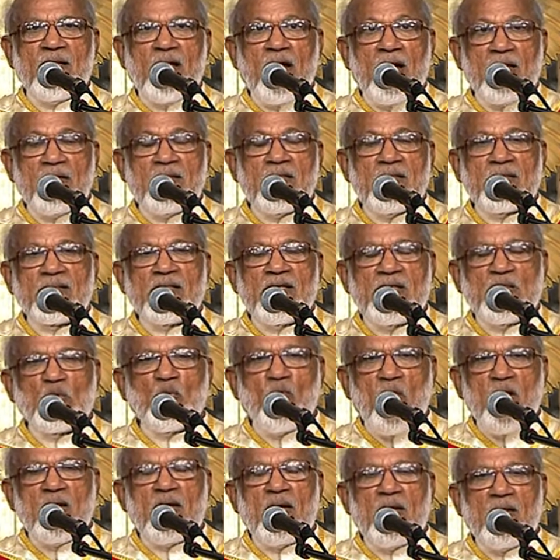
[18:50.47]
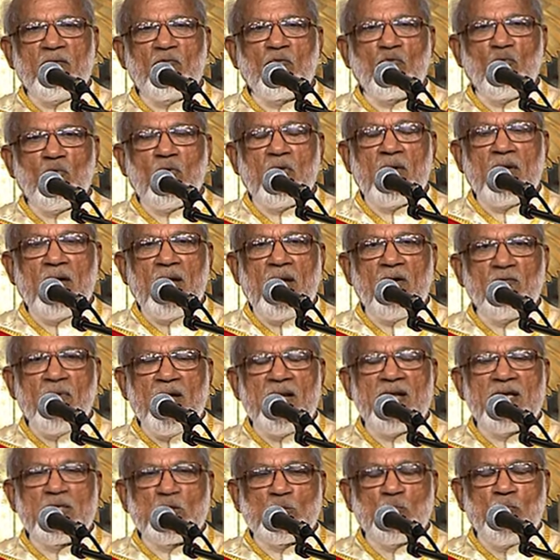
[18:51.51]
And this is one a
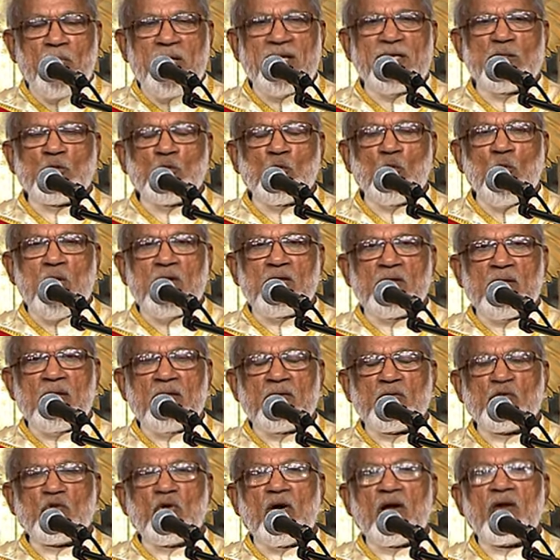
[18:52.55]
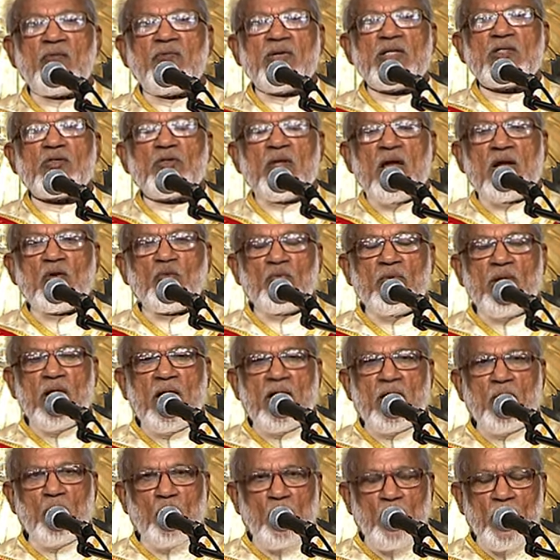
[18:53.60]
very spiritual service that we
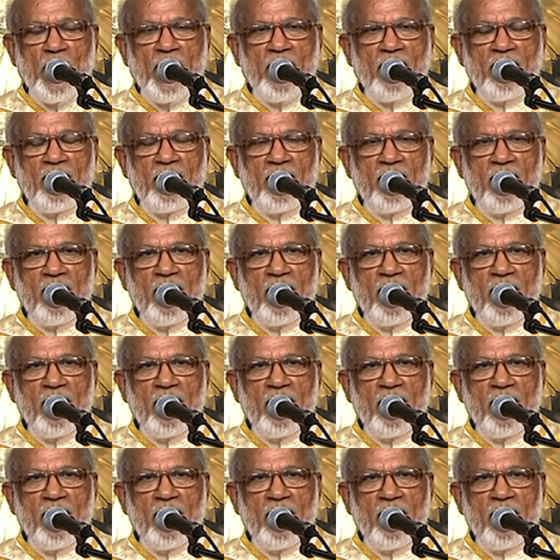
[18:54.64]
are doing.